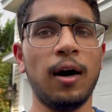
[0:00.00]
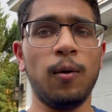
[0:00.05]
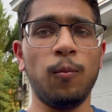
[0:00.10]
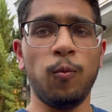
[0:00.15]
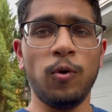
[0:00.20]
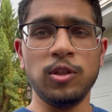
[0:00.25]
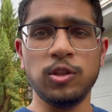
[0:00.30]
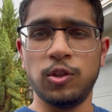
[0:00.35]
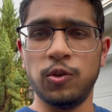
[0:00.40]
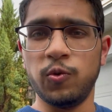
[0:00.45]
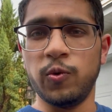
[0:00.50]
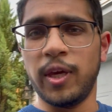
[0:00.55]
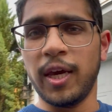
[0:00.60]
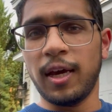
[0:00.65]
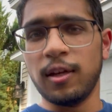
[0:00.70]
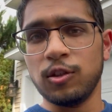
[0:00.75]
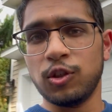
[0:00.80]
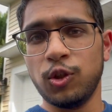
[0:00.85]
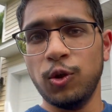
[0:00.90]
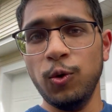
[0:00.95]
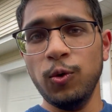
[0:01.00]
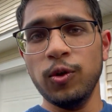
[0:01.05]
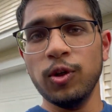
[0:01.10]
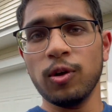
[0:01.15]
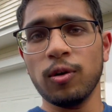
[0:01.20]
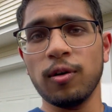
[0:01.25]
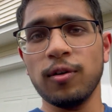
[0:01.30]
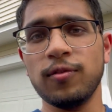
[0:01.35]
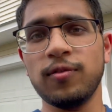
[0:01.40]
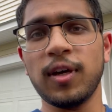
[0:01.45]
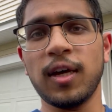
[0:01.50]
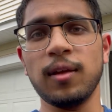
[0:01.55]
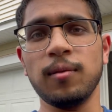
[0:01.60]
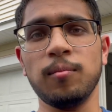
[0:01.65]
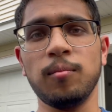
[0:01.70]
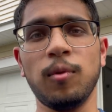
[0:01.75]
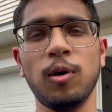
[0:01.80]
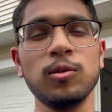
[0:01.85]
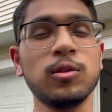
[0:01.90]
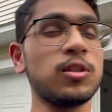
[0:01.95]
Once you get to your
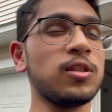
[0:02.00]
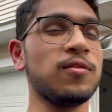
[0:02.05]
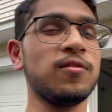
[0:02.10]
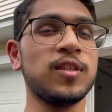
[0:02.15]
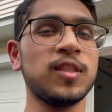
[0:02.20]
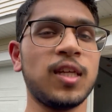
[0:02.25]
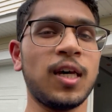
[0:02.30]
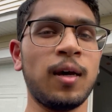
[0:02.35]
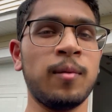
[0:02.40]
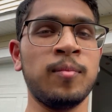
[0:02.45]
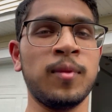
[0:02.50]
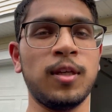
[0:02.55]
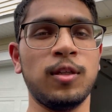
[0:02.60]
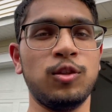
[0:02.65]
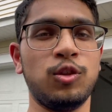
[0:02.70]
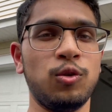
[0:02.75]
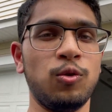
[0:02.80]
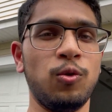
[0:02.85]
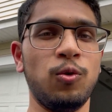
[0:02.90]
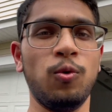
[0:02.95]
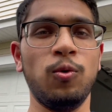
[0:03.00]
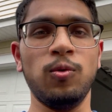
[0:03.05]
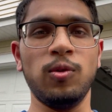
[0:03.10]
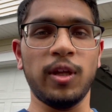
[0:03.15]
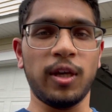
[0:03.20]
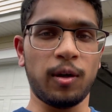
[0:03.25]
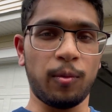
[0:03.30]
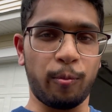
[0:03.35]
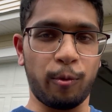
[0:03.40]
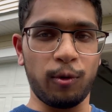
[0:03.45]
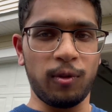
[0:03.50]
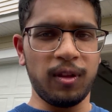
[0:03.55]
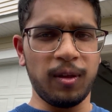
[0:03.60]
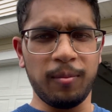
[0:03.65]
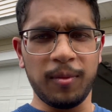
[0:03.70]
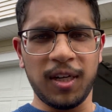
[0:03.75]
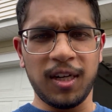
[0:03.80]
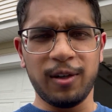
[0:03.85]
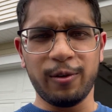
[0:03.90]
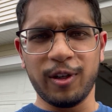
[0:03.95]
event, most of the time they do like a
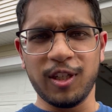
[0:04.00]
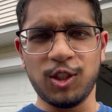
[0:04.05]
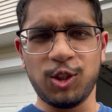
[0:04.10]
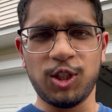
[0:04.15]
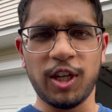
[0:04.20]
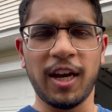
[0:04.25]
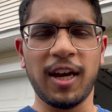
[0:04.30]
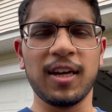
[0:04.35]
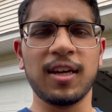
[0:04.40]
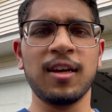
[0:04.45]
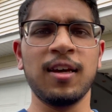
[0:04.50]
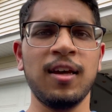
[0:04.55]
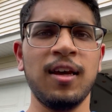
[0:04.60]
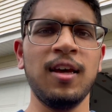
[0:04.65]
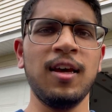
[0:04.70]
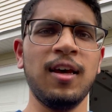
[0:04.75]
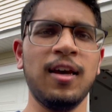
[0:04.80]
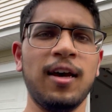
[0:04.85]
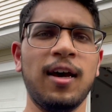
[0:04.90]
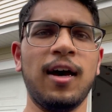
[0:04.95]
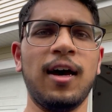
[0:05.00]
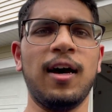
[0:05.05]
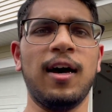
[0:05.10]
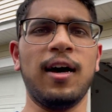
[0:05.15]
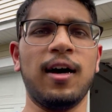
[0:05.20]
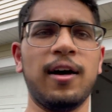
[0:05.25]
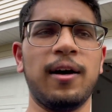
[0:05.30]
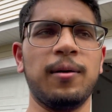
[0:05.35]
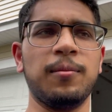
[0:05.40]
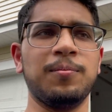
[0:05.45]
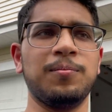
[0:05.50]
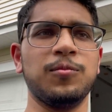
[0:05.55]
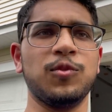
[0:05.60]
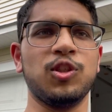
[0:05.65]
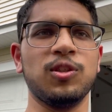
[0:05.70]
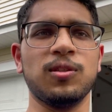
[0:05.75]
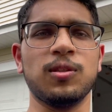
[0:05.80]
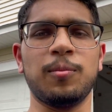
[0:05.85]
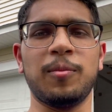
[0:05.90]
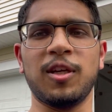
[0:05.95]
preliminary check,
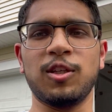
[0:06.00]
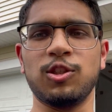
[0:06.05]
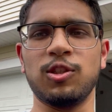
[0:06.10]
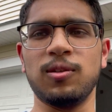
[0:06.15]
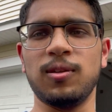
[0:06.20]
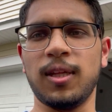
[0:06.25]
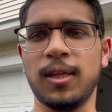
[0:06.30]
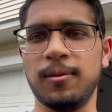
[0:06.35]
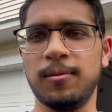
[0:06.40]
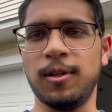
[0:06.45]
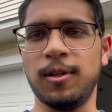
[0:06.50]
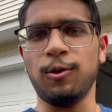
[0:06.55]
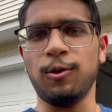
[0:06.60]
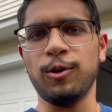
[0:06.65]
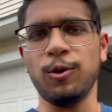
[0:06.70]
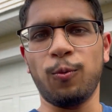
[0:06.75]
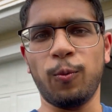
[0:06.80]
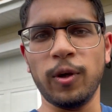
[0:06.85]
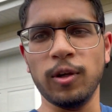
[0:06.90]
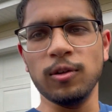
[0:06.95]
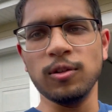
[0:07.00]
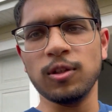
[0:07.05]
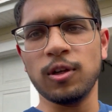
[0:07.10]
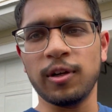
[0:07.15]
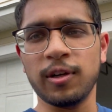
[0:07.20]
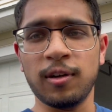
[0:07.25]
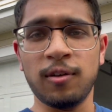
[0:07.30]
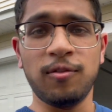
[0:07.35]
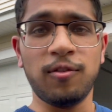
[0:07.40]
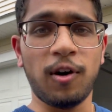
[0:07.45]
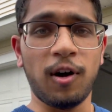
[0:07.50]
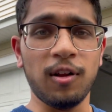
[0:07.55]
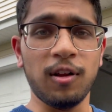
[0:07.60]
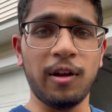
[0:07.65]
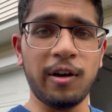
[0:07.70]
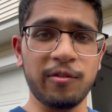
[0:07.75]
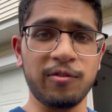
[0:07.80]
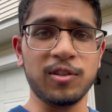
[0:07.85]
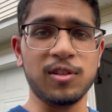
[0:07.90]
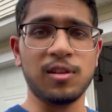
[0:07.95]
just to make sure that, your wheels aren't going to fall
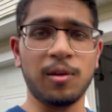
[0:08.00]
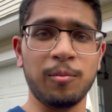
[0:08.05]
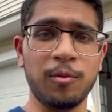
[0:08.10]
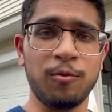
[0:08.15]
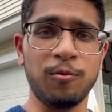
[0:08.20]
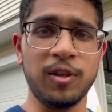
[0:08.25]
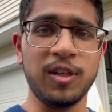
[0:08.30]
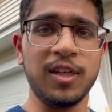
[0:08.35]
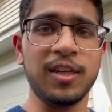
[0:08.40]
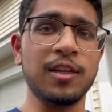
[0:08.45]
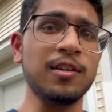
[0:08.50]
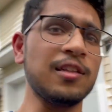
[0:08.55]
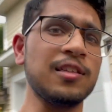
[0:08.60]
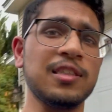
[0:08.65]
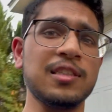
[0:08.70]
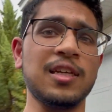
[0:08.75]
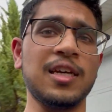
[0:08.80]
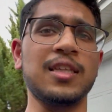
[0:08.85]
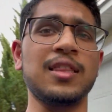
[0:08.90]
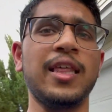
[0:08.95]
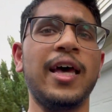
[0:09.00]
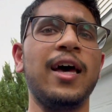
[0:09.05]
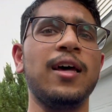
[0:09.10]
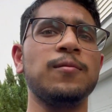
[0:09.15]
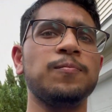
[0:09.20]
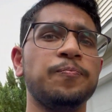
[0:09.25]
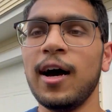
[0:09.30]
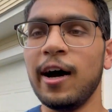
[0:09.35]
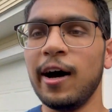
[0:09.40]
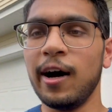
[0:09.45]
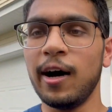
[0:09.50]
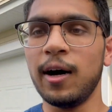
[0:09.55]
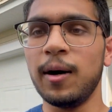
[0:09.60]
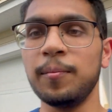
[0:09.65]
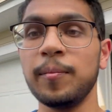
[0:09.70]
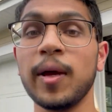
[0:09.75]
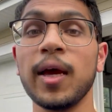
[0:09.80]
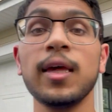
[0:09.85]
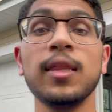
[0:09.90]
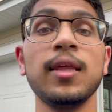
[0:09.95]
off or something ridiculous like that.
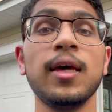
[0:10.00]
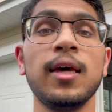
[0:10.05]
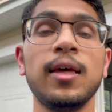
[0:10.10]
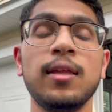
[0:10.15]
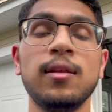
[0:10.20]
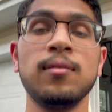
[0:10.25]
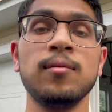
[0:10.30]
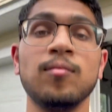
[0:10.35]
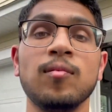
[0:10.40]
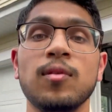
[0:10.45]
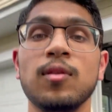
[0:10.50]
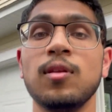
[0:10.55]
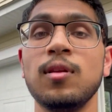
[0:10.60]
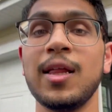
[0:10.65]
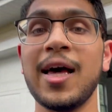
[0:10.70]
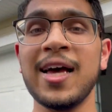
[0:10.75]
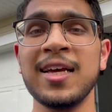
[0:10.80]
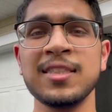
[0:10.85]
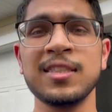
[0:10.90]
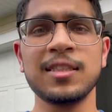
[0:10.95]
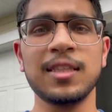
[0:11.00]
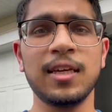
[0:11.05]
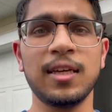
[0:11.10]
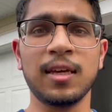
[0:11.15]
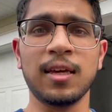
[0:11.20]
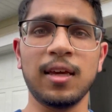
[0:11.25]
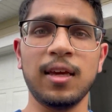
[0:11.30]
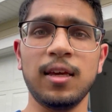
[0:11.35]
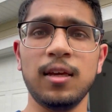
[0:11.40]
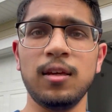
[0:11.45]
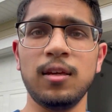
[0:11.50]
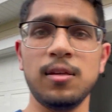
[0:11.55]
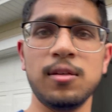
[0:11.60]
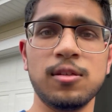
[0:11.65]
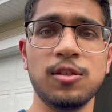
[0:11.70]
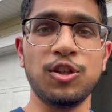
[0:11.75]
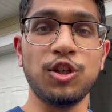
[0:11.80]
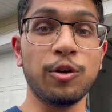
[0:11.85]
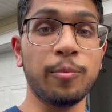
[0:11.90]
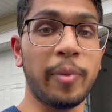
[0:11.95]
And then the last thing
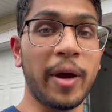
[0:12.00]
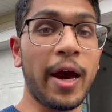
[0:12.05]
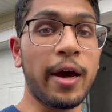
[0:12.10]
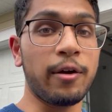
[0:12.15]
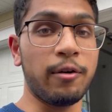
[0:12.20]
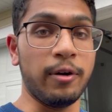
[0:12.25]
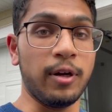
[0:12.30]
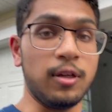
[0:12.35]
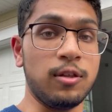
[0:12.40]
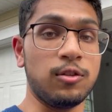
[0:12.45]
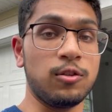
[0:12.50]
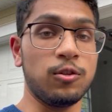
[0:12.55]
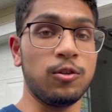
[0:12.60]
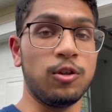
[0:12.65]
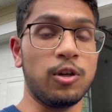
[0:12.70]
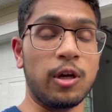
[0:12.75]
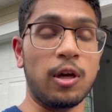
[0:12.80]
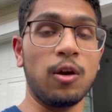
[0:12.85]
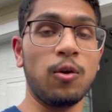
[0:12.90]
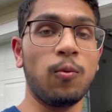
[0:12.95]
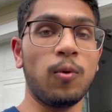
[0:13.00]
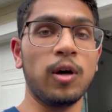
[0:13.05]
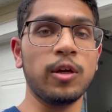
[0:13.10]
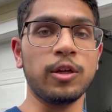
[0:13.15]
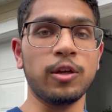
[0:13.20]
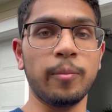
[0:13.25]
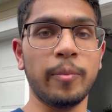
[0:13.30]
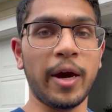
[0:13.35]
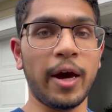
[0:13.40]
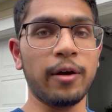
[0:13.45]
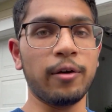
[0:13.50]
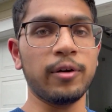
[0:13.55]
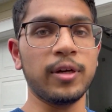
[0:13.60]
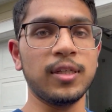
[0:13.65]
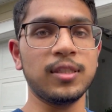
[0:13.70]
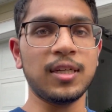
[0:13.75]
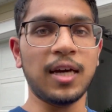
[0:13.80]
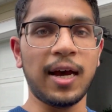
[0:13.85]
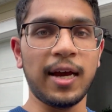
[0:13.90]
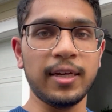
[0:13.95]
is your battery. So you're going to want your
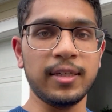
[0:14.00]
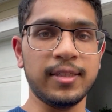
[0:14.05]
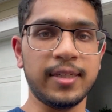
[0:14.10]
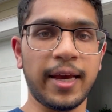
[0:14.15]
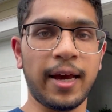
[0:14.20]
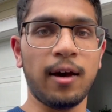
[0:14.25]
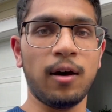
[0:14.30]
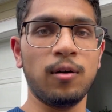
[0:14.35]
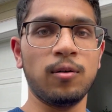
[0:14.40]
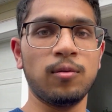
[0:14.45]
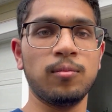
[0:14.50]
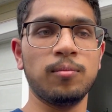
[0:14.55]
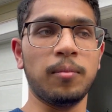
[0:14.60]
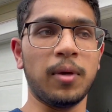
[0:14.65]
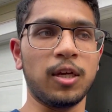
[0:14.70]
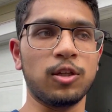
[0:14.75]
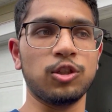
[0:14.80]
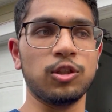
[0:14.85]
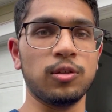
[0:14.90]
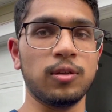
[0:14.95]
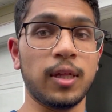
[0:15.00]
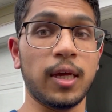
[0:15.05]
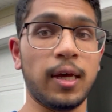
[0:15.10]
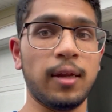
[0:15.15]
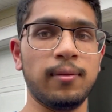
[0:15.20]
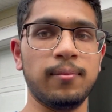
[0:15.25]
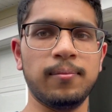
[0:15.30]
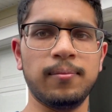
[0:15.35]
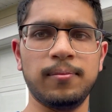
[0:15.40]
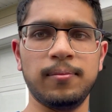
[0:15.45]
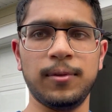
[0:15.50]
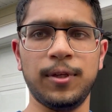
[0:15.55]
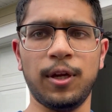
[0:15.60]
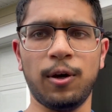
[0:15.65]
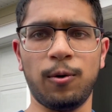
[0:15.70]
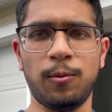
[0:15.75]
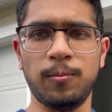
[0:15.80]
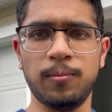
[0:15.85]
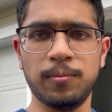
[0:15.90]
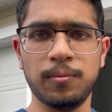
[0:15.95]
battery tied down. Make sure that, you
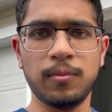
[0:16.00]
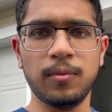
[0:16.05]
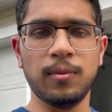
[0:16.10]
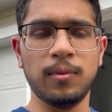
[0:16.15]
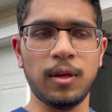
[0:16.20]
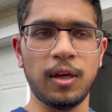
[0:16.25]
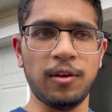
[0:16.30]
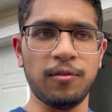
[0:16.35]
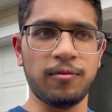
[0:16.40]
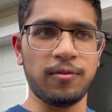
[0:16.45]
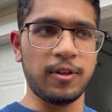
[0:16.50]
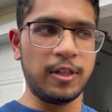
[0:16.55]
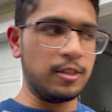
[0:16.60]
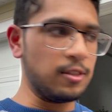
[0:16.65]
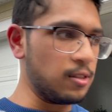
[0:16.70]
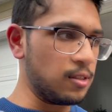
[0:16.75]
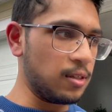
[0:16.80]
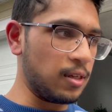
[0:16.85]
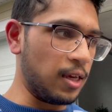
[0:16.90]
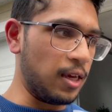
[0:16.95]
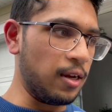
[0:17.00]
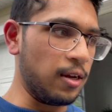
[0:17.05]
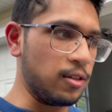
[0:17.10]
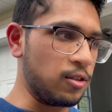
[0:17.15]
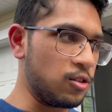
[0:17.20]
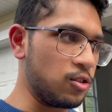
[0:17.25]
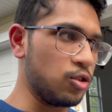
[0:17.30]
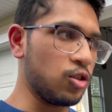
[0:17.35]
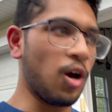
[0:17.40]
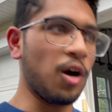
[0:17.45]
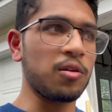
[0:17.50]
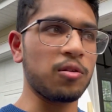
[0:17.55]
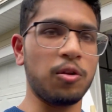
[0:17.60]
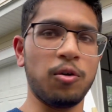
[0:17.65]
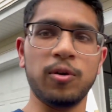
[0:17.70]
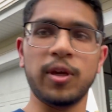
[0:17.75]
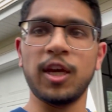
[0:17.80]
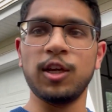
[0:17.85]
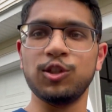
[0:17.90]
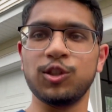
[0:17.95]
know, if it's in its stock
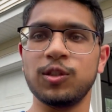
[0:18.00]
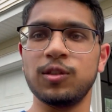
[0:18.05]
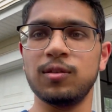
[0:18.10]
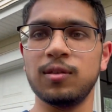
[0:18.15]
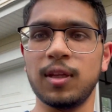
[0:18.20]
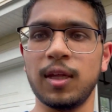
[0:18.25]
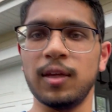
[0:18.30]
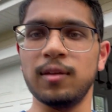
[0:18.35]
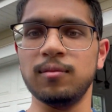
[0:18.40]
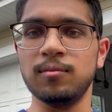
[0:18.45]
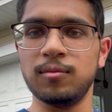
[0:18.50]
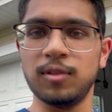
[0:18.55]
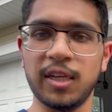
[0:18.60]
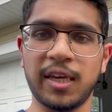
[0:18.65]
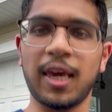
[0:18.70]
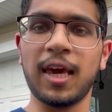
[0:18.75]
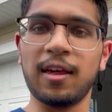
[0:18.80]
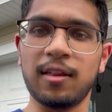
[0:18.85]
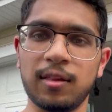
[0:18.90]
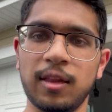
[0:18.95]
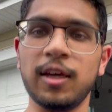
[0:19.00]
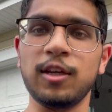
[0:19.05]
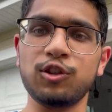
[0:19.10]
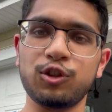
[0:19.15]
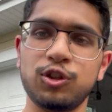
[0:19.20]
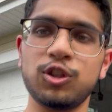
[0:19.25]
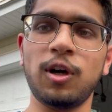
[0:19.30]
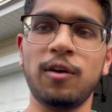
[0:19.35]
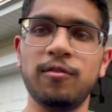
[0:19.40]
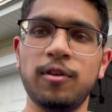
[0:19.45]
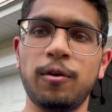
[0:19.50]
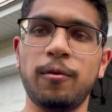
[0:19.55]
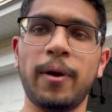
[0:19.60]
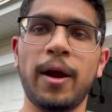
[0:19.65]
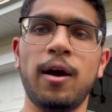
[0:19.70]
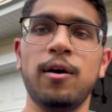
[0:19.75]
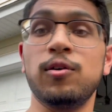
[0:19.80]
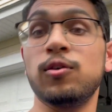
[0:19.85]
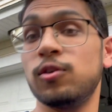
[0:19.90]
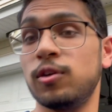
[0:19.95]
location, that you can't like shove it
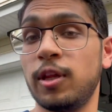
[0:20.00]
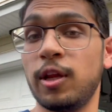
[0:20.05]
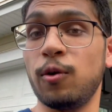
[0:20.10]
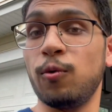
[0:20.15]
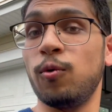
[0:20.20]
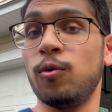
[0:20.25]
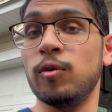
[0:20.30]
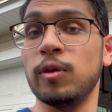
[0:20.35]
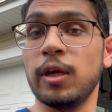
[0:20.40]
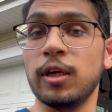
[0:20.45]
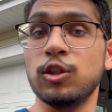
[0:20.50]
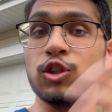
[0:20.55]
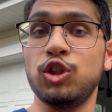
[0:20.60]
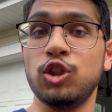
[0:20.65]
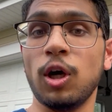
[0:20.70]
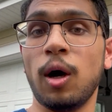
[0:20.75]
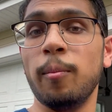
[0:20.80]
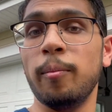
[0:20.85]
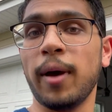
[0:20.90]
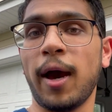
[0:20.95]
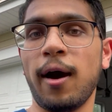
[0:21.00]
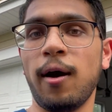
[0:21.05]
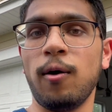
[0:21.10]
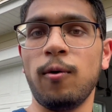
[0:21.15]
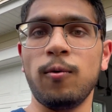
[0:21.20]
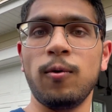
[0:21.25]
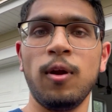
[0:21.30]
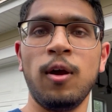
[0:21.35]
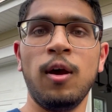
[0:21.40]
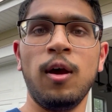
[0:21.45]
around, or that it won't like jump out